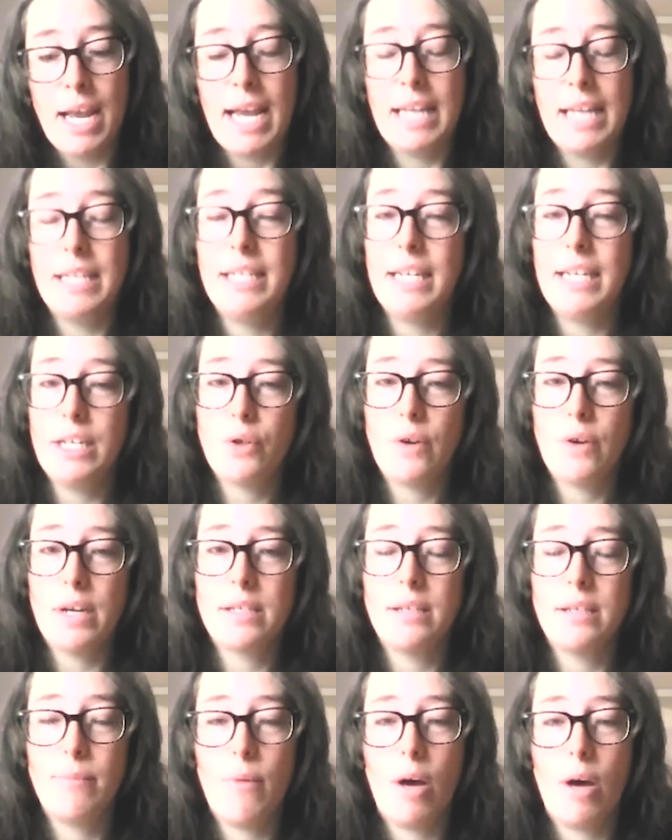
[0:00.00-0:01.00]
in an
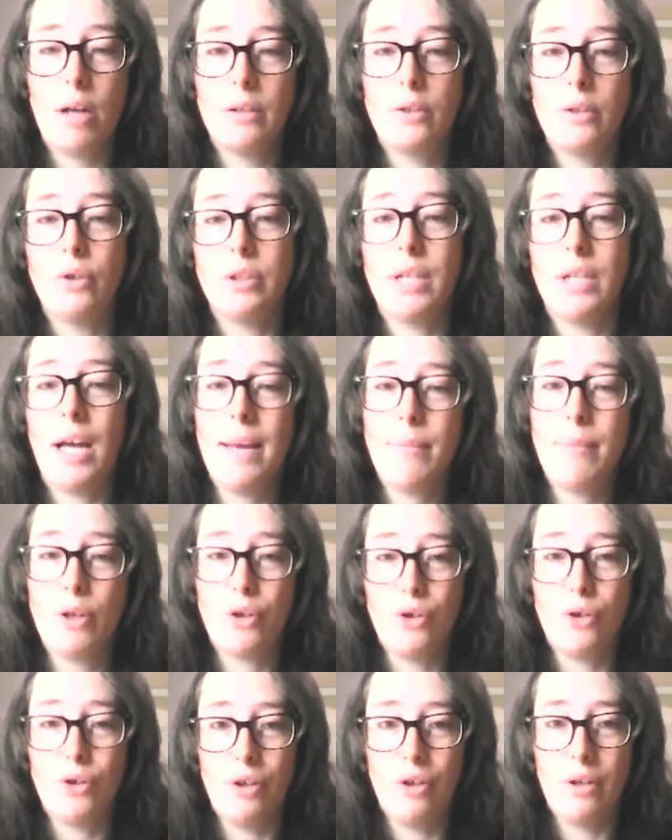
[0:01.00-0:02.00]
interesting model called
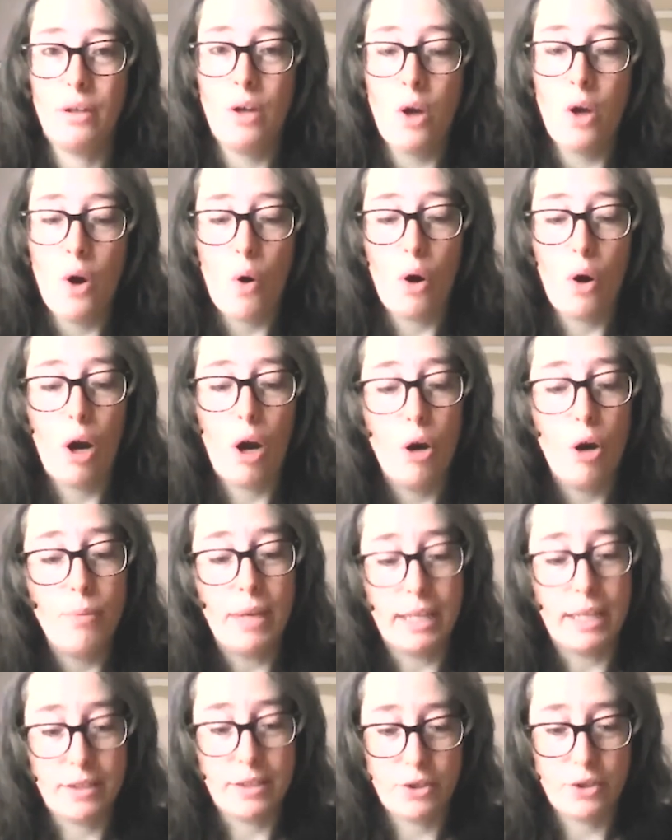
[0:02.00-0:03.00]
Heimatkunde, or
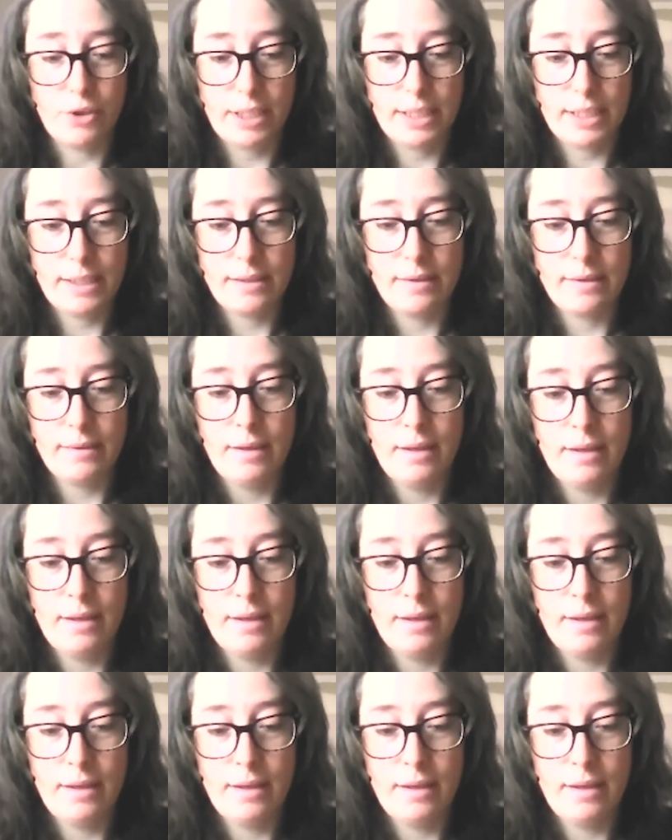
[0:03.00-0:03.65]
Homeland Studies.